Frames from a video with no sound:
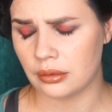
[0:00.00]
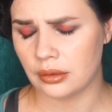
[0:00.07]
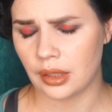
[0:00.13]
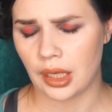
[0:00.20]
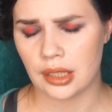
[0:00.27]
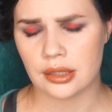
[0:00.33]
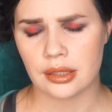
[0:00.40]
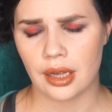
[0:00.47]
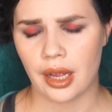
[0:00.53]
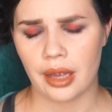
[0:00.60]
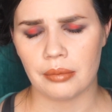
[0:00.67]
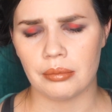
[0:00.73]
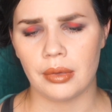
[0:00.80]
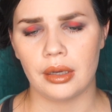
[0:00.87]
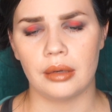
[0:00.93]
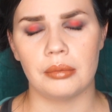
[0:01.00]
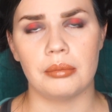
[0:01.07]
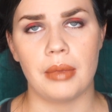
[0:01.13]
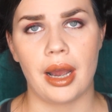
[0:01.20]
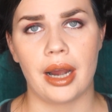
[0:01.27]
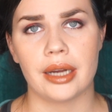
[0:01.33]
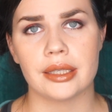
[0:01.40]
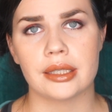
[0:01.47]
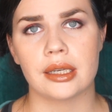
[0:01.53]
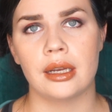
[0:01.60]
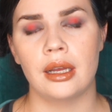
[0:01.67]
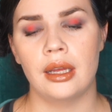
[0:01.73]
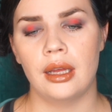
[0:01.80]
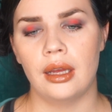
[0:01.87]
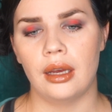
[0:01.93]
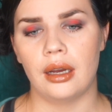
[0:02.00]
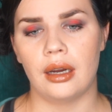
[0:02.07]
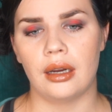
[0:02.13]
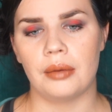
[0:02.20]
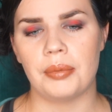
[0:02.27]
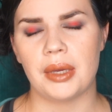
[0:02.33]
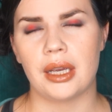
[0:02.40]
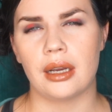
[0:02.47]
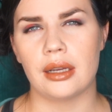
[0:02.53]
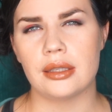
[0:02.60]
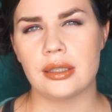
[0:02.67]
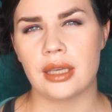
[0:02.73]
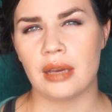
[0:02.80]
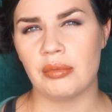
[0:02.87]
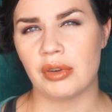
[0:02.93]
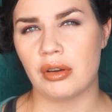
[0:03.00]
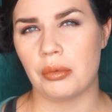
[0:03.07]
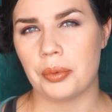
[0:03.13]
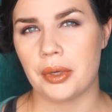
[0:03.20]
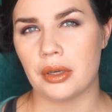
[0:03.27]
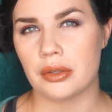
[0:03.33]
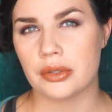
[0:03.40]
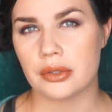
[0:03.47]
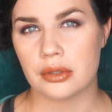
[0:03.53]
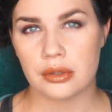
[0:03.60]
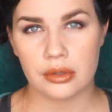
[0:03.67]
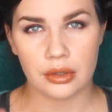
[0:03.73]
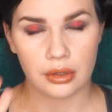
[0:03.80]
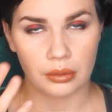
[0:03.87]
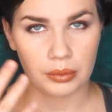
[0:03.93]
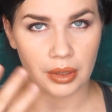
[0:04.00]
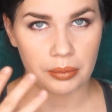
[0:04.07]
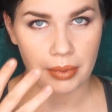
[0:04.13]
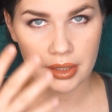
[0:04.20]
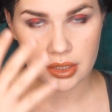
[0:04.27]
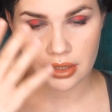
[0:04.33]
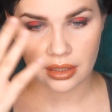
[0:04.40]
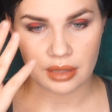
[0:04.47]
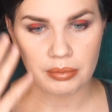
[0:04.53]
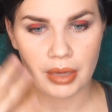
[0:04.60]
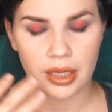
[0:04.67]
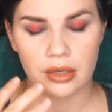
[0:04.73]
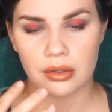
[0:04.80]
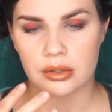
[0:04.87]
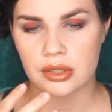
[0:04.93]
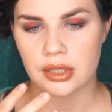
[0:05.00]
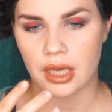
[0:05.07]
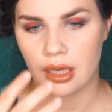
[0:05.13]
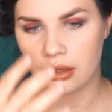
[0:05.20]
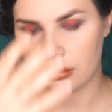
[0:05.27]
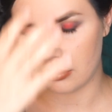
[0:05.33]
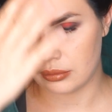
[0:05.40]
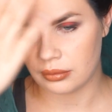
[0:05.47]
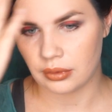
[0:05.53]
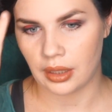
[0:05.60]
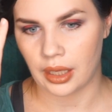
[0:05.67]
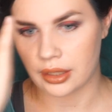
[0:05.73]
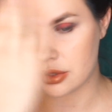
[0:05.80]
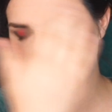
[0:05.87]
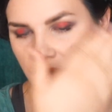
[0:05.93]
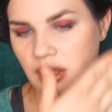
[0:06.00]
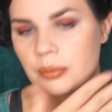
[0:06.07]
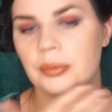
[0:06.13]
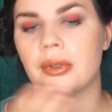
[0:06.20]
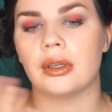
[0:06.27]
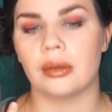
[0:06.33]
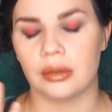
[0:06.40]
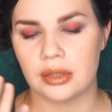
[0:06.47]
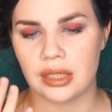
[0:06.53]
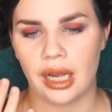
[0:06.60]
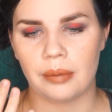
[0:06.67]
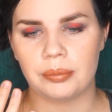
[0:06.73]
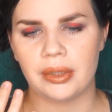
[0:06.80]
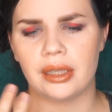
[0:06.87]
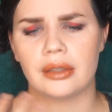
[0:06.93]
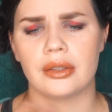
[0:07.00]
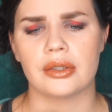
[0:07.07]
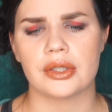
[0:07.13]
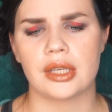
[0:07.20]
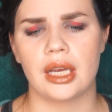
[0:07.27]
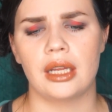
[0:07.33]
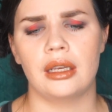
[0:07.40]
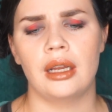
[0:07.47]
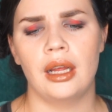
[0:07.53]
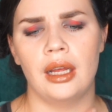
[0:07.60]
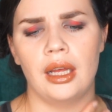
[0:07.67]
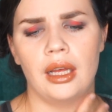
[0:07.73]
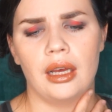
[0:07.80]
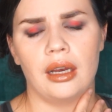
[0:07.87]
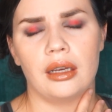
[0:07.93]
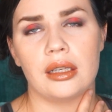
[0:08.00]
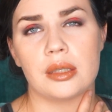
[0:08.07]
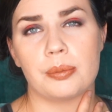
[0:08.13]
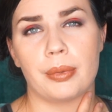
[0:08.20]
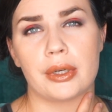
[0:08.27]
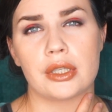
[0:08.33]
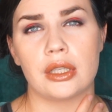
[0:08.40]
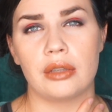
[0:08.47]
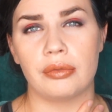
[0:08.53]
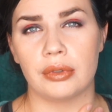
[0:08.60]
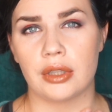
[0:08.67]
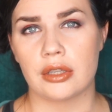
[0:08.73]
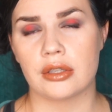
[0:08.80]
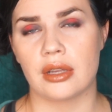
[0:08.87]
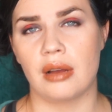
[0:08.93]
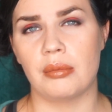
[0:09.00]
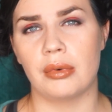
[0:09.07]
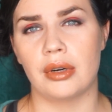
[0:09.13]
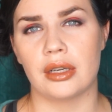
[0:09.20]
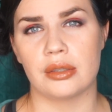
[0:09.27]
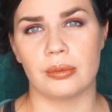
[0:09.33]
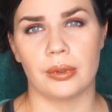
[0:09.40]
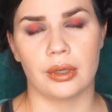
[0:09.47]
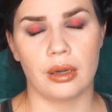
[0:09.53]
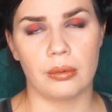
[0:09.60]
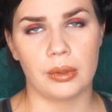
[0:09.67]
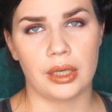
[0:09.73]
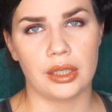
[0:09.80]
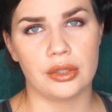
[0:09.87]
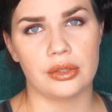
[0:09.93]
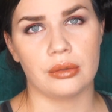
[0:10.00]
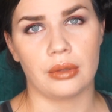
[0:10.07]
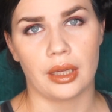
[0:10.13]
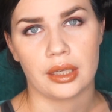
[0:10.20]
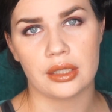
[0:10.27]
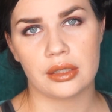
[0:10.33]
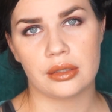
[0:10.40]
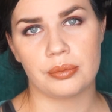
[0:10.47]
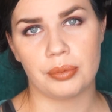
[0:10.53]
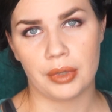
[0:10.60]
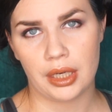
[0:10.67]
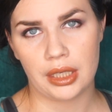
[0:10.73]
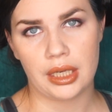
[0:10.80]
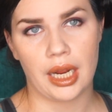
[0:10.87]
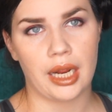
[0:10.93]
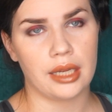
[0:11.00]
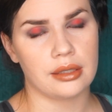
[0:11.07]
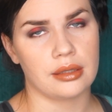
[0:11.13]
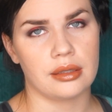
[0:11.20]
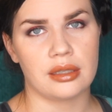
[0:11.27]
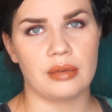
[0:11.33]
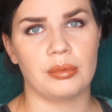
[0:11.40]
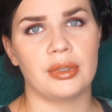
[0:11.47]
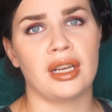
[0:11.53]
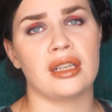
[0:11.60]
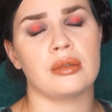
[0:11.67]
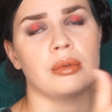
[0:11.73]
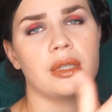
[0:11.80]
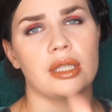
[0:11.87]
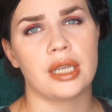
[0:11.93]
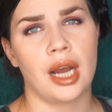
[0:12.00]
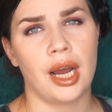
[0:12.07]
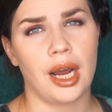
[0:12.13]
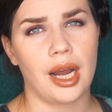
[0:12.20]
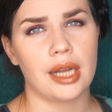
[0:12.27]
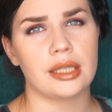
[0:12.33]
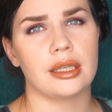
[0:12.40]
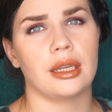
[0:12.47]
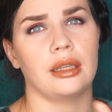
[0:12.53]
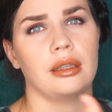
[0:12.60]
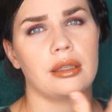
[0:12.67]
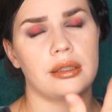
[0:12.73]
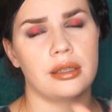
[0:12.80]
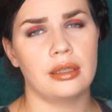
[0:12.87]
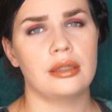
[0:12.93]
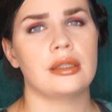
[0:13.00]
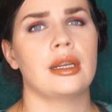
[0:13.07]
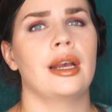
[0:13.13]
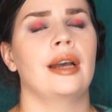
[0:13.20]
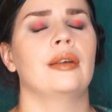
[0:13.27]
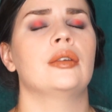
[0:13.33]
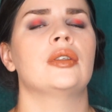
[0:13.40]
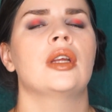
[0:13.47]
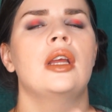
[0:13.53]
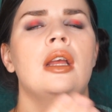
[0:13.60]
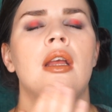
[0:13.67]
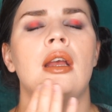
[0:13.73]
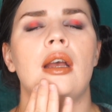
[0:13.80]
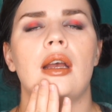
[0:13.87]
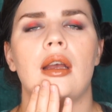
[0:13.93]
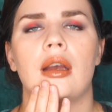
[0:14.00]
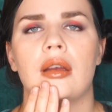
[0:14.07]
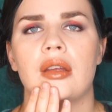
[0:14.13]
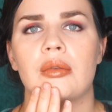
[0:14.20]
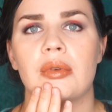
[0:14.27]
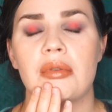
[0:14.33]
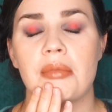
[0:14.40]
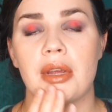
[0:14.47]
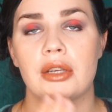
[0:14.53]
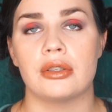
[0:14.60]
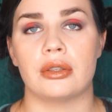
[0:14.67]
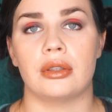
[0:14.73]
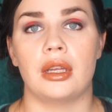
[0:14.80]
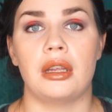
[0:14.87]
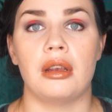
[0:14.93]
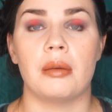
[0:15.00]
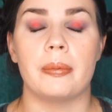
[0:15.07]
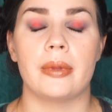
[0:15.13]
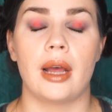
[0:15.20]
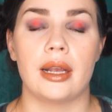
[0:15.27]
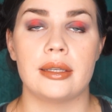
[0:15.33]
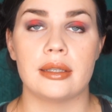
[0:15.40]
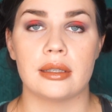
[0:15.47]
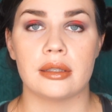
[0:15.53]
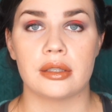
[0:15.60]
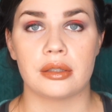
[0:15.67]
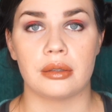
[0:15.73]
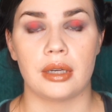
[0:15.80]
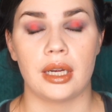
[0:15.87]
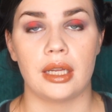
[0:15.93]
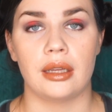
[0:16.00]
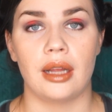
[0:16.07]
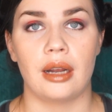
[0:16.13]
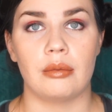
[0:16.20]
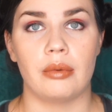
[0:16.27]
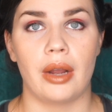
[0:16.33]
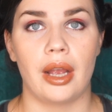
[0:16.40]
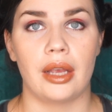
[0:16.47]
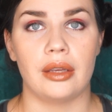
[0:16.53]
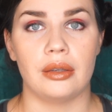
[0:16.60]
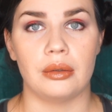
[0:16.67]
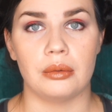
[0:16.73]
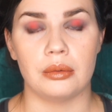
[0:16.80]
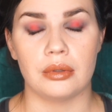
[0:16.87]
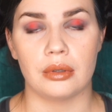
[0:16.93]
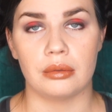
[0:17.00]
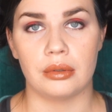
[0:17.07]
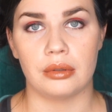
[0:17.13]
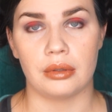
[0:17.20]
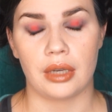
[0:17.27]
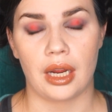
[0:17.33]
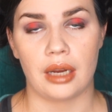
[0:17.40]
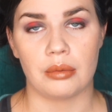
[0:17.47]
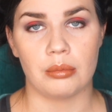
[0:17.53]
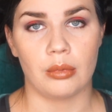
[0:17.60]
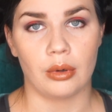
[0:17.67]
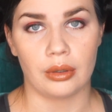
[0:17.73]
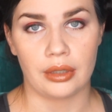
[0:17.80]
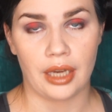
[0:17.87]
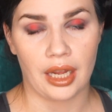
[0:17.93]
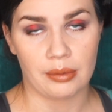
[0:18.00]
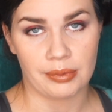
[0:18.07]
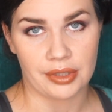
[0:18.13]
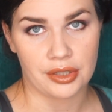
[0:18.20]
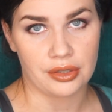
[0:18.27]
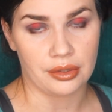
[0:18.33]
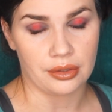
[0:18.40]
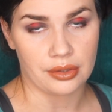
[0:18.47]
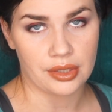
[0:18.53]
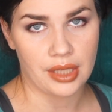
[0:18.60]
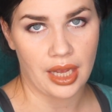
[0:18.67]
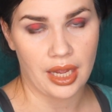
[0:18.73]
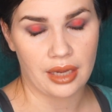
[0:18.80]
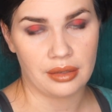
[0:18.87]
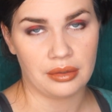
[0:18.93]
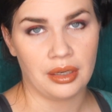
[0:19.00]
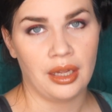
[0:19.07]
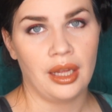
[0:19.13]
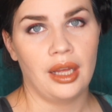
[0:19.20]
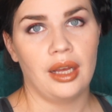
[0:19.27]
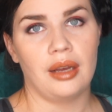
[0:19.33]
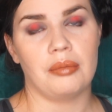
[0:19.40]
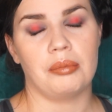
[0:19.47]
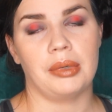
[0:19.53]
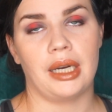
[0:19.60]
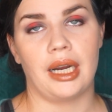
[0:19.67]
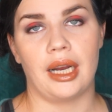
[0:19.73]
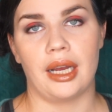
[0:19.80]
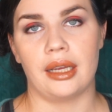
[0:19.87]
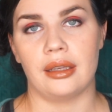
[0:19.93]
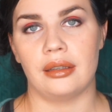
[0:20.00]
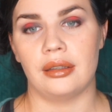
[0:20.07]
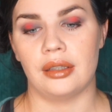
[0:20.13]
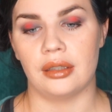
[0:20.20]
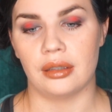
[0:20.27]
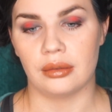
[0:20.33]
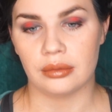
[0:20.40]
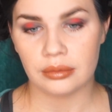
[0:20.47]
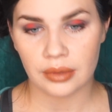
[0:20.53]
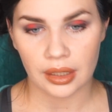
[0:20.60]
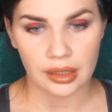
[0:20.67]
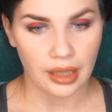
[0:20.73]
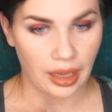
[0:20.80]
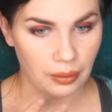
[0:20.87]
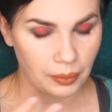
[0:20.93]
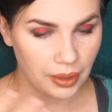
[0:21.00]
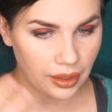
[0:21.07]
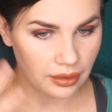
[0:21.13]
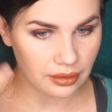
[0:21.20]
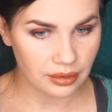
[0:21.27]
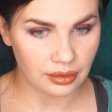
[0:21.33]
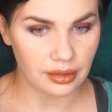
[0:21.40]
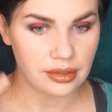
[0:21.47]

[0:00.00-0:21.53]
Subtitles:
enzyme mask, because chemical peels, you know, they basically make your skin like strip the top layer of your skin, especially for the summer as we're going into like spring days and summer days when it's hot and the sun's out. You want to make sure that you apply sunscreen. That way you don't create more damage to your skin by, you know, allowing the